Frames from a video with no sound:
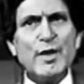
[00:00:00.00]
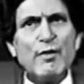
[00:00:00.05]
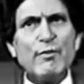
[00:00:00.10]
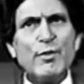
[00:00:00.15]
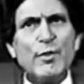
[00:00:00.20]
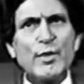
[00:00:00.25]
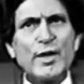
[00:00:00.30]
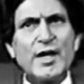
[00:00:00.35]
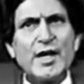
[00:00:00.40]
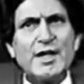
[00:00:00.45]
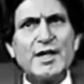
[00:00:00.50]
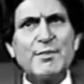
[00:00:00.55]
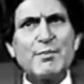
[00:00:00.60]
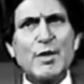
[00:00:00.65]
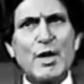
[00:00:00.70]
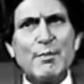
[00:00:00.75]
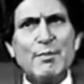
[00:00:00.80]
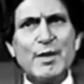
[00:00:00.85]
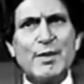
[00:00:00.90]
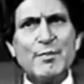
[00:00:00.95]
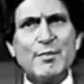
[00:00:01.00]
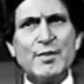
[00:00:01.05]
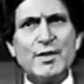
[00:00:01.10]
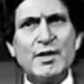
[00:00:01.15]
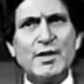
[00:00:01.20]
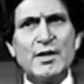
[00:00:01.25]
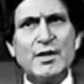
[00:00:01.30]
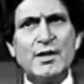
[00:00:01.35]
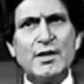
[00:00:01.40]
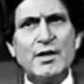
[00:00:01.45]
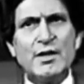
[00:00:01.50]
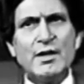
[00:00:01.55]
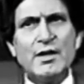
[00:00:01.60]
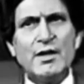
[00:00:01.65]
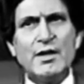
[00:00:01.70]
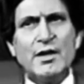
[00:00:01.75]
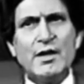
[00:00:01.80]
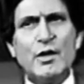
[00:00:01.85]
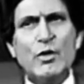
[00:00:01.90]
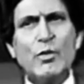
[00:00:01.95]
way of looking at a problem?
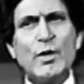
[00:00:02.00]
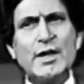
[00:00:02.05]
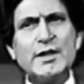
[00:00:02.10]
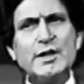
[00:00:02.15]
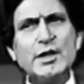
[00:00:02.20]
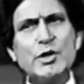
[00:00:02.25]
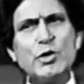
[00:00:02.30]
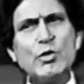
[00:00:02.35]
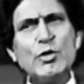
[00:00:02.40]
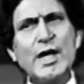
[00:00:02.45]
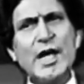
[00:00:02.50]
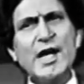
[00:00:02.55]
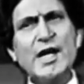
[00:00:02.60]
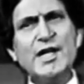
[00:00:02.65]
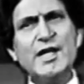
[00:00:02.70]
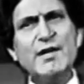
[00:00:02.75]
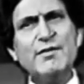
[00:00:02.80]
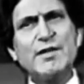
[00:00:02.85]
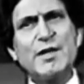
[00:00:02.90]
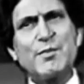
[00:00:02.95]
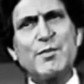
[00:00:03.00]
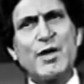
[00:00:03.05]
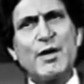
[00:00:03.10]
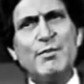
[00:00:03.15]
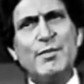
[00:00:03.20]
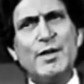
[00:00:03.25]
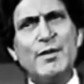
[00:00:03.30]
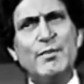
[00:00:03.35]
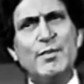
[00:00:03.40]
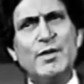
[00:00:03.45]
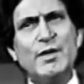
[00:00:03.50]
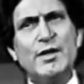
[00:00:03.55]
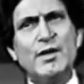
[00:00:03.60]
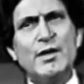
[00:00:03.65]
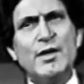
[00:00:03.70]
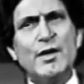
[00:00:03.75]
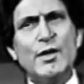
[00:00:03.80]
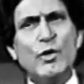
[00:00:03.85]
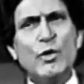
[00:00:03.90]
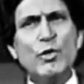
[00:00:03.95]
Look at the totality of the problem.
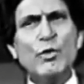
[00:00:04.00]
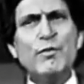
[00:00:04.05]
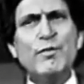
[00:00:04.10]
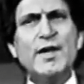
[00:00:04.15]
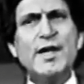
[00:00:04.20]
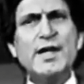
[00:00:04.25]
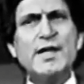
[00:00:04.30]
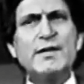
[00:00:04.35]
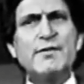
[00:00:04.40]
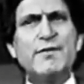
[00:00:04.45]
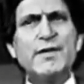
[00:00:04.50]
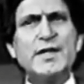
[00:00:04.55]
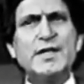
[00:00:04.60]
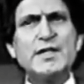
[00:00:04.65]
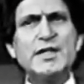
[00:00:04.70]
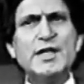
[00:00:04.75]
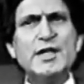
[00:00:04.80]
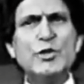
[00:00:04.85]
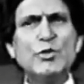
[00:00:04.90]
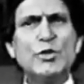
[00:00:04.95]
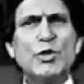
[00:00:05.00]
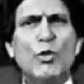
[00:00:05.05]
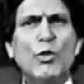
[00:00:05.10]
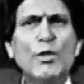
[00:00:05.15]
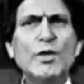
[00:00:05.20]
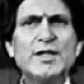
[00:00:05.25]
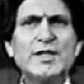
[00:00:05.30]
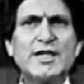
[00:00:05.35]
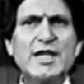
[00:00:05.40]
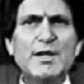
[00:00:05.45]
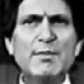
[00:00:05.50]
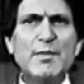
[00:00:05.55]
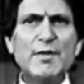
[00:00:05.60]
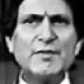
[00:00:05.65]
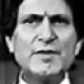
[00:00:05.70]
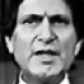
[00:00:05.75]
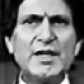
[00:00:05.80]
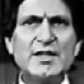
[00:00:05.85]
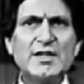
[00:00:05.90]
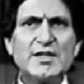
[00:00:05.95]
Look where it fits into the whole scheme
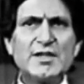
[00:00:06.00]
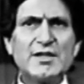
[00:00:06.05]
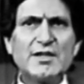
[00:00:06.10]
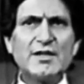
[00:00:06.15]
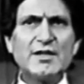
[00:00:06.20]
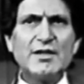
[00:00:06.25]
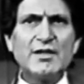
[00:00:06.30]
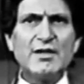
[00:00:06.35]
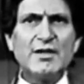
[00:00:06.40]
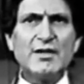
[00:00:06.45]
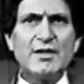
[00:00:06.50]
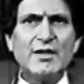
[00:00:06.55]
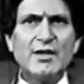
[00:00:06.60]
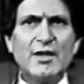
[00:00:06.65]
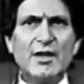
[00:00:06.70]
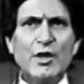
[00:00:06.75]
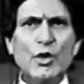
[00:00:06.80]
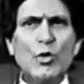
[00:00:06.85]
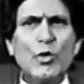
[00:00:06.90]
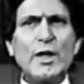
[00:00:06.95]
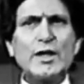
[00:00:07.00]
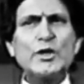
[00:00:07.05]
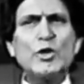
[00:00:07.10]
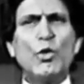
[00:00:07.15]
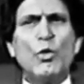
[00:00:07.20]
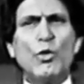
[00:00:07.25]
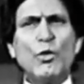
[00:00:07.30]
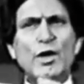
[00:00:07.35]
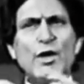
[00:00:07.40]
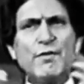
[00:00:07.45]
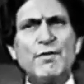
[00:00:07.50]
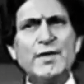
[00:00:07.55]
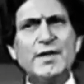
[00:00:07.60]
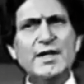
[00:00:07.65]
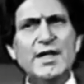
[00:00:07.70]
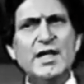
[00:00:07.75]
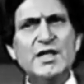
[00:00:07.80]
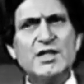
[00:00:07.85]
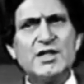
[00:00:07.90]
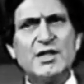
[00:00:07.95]
of things. Look at the whole of
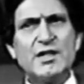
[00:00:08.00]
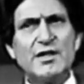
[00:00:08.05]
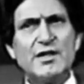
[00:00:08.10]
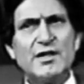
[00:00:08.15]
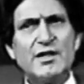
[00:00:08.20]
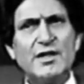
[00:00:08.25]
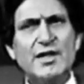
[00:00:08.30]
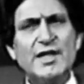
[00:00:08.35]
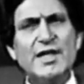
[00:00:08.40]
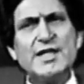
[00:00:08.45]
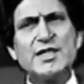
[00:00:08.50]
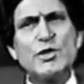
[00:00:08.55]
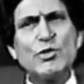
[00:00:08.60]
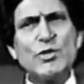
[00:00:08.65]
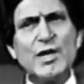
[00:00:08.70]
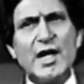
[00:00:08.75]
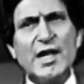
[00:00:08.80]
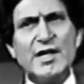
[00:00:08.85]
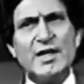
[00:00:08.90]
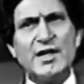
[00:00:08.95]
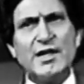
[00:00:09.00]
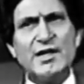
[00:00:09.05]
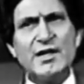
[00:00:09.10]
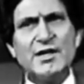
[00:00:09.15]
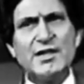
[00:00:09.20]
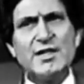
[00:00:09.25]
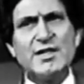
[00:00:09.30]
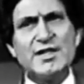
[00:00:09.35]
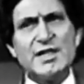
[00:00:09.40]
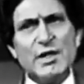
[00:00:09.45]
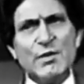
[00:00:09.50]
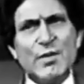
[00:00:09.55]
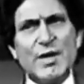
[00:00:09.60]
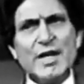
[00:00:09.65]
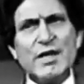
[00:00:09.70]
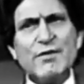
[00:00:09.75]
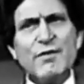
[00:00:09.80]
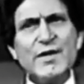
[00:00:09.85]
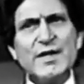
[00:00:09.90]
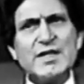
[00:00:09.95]
creation in its totality. See
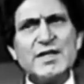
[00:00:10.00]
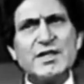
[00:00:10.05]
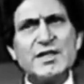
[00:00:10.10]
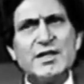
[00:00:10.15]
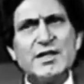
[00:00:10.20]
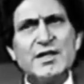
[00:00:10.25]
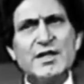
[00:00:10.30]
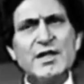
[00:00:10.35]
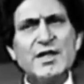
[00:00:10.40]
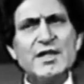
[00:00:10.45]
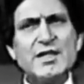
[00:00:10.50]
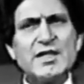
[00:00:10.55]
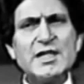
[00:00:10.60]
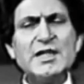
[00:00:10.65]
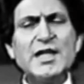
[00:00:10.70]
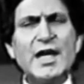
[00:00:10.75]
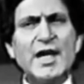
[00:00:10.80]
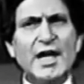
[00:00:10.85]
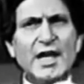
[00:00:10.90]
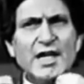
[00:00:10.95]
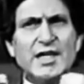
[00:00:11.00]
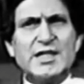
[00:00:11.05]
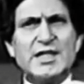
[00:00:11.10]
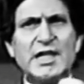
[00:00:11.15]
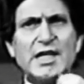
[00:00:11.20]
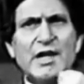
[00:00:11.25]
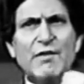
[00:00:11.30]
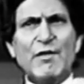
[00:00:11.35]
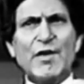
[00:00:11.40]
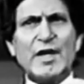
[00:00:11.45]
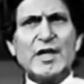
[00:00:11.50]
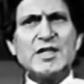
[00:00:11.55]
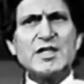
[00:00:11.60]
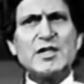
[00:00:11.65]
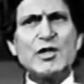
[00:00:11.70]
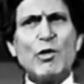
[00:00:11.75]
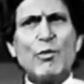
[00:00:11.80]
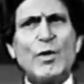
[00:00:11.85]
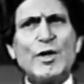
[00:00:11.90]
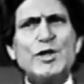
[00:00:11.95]
where it fits. See the
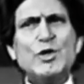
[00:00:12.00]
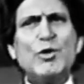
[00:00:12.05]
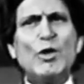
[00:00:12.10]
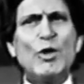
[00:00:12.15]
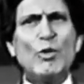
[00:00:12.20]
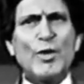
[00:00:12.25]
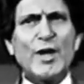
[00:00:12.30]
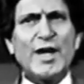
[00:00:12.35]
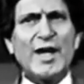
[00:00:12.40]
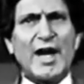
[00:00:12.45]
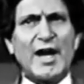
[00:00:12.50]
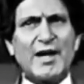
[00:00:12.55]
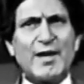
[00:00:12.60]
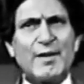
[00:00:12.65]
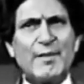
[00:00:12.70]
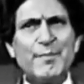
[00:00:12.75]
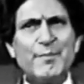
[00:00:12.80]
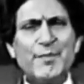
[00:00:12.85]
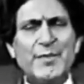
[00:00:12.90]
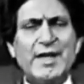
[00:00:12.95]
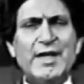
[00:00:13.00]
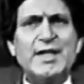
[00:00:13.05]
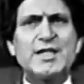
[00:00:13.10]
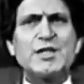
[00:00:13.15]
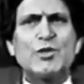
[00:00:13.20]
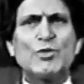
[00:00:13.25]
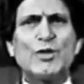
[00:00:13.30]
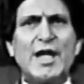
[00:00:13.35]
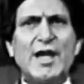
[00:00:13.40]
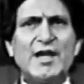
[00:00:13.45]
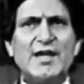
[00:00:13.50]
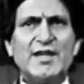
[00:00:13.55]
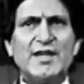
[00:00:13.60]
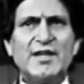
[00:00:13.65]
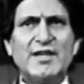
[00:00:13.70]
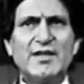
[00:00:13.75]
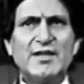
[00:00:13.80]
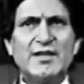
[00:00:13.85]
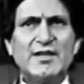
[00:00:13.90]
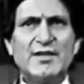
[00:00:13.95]
insignificance of what you are looking at in its totality.